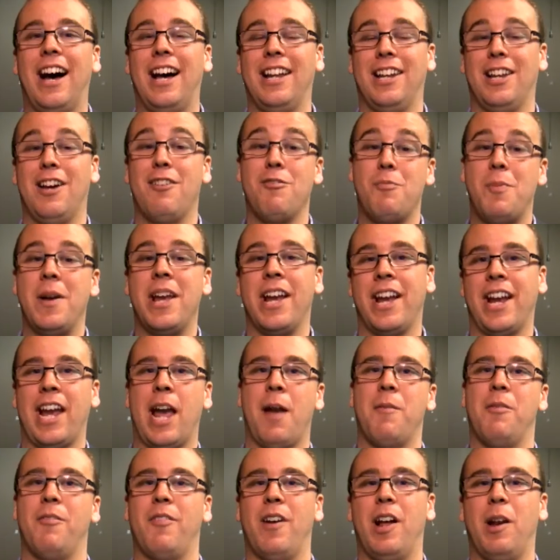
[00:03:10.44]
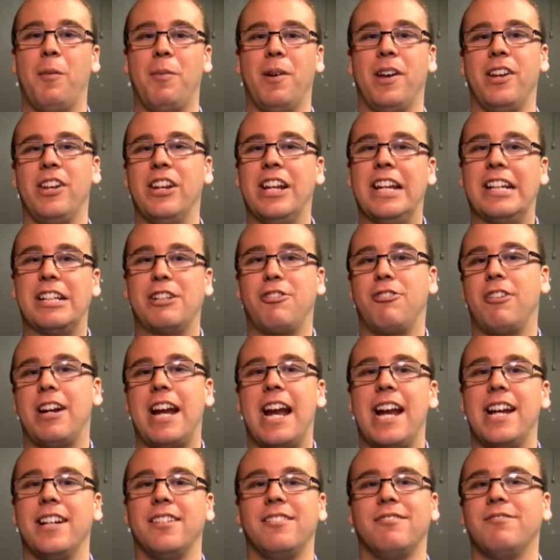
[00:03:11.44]
I love being a game developer. You get to
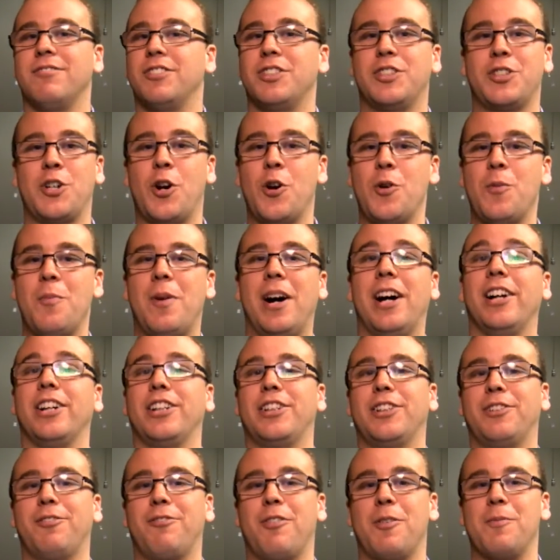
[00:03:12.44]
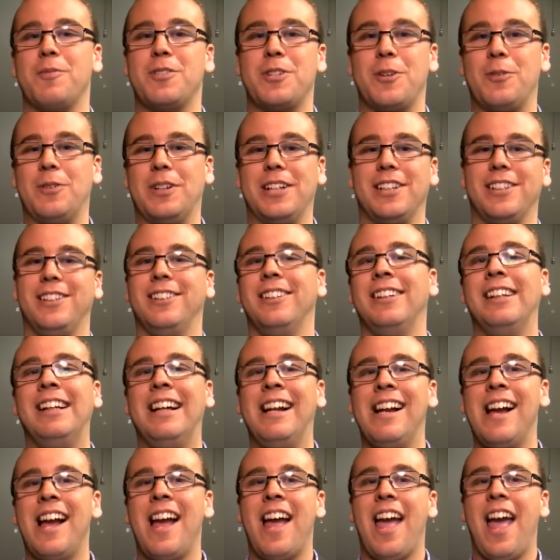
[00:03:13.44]
create so much from so little.
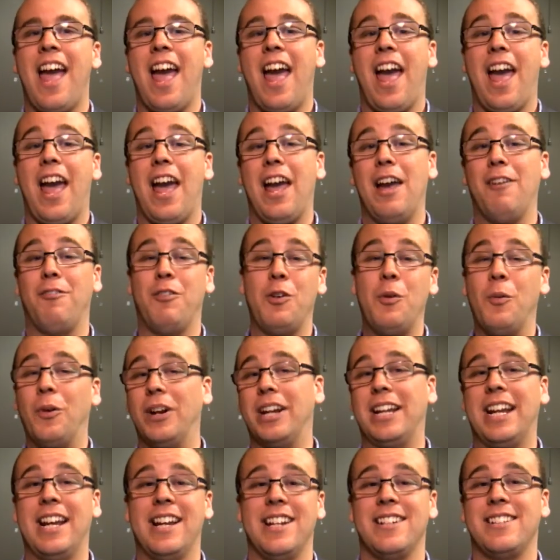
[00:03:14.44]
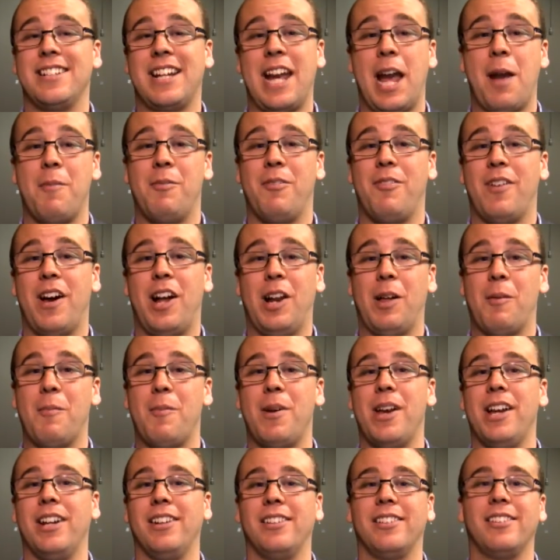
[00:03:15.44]
If you want to get into game
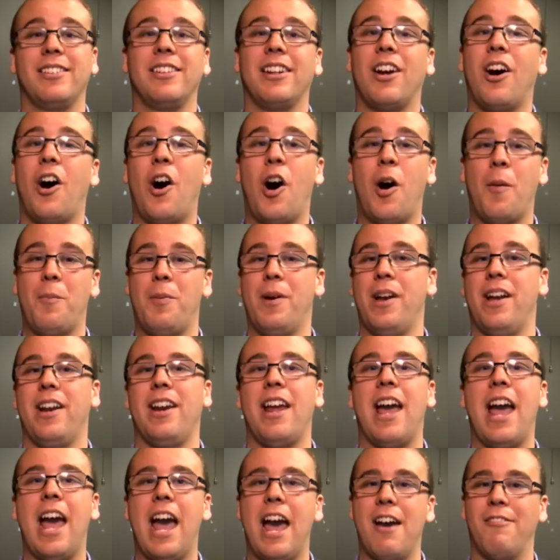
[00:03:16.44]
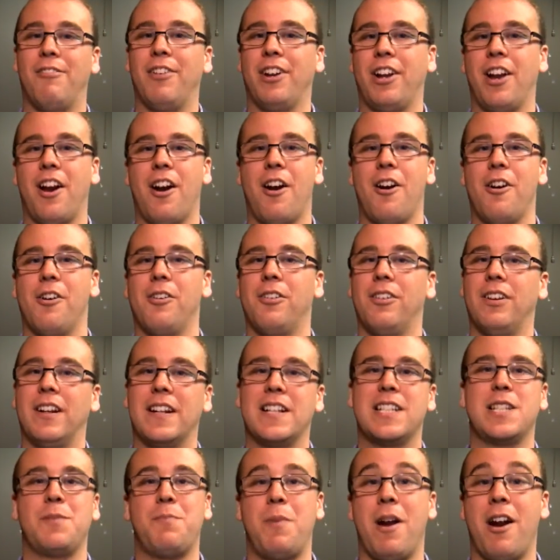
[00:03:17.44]
development, hop in, have a go,
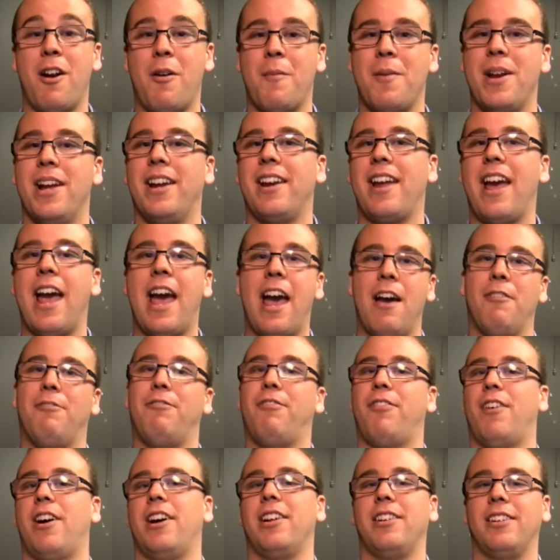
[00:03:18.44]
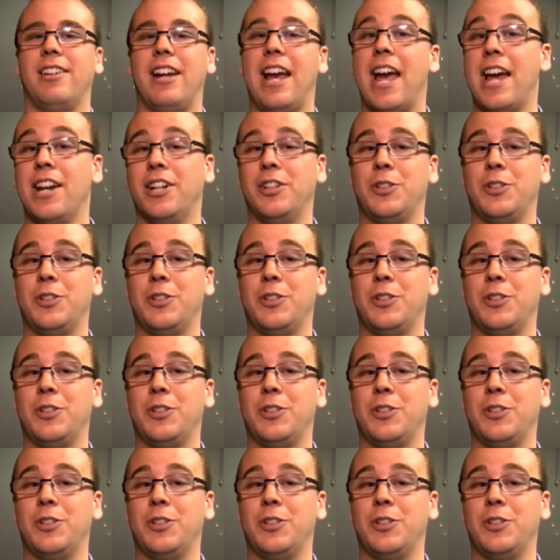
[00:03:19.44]
experiment, have fun, and